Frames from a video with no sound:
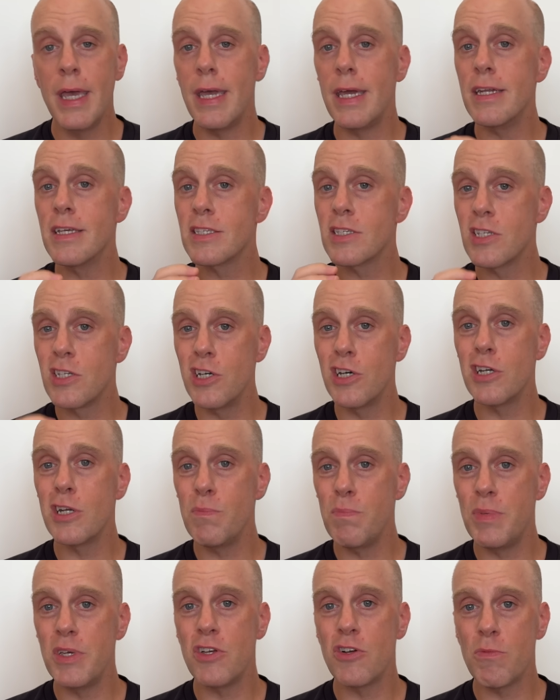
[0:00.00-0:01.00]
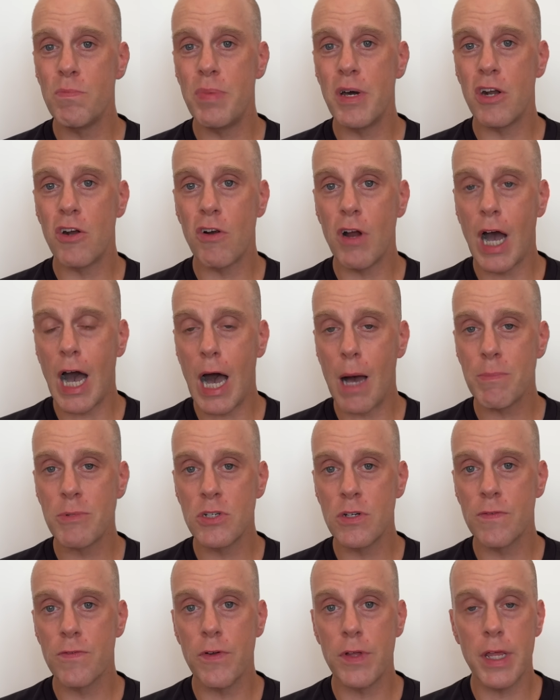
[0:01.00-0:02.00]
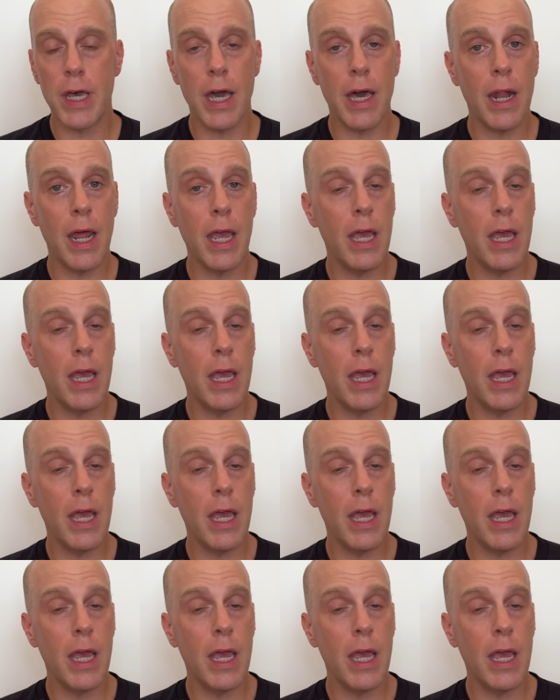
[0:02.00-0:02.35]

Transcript: and it's going to be your better option for that.